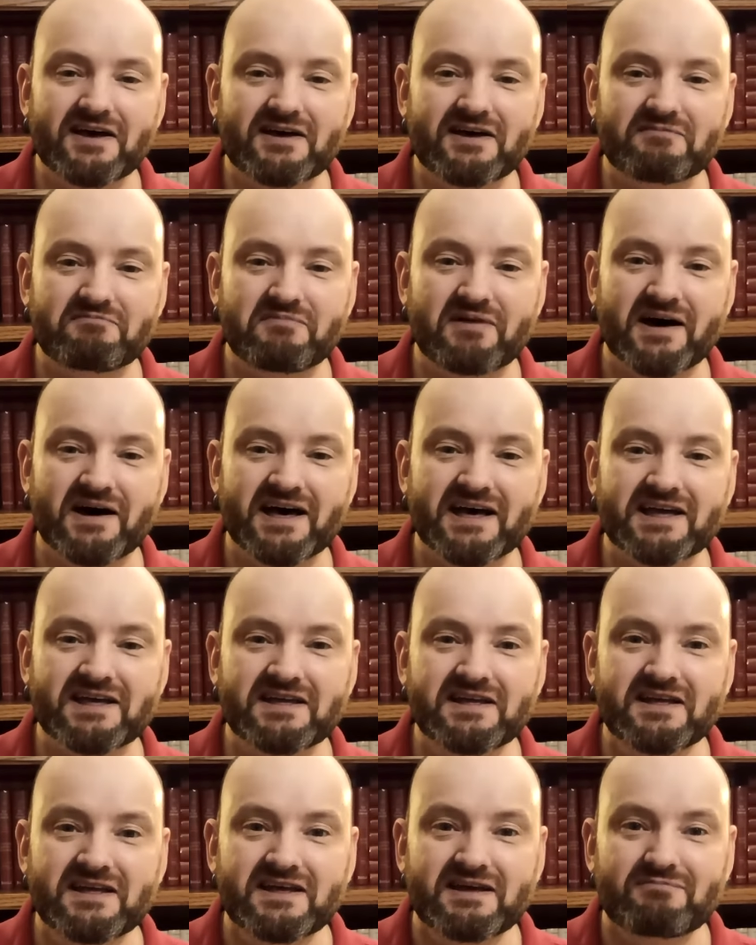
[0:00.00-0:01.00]
by
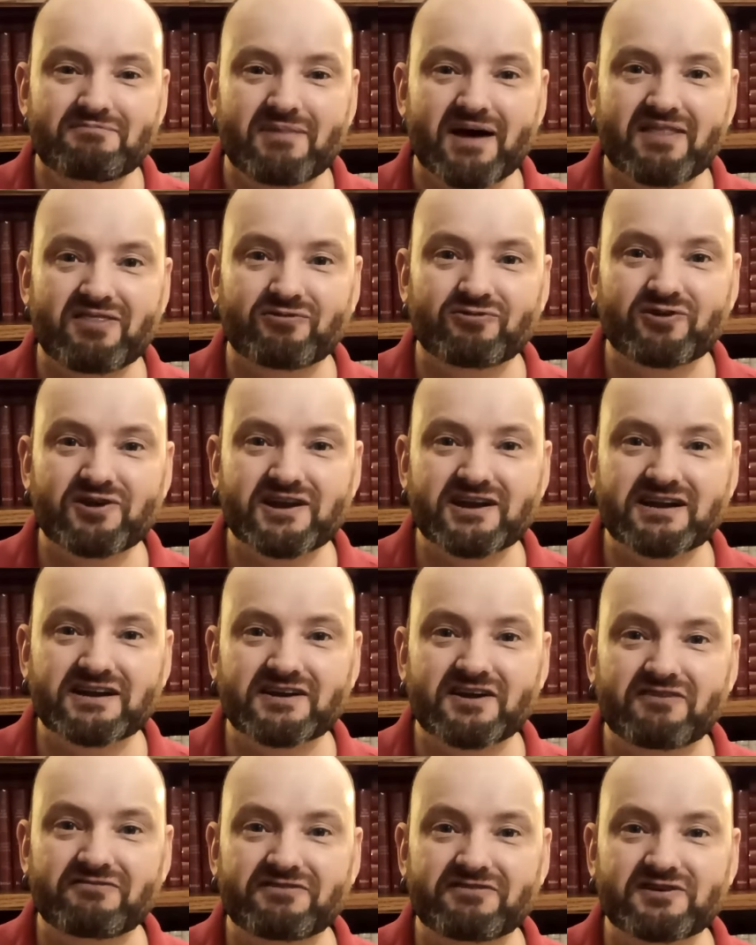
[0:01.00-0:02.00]
the reading
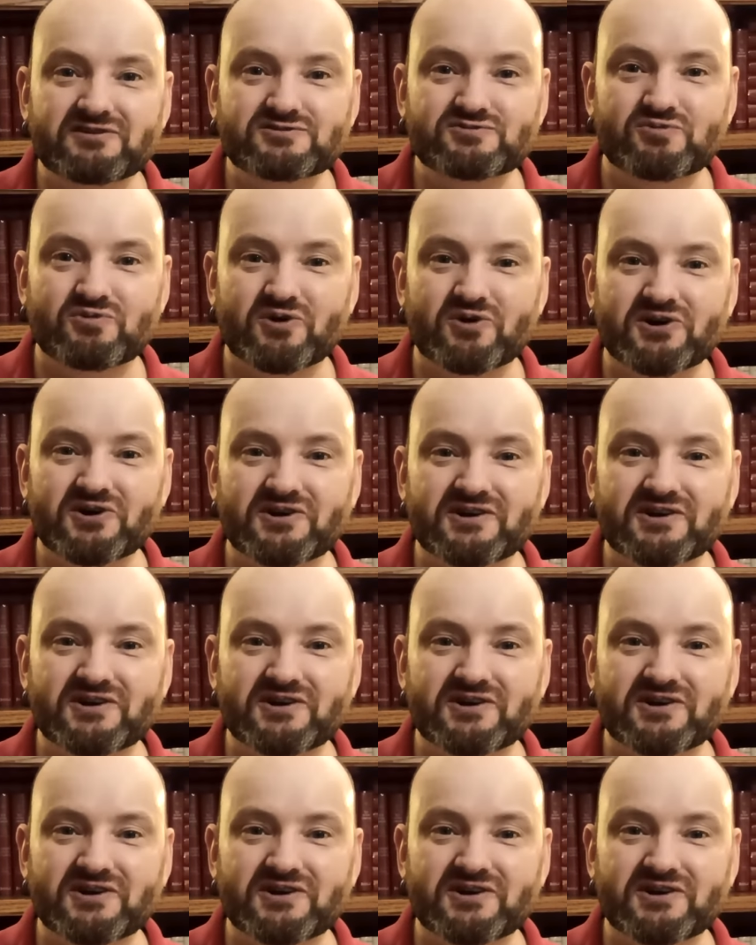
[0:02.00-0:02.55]
of His Word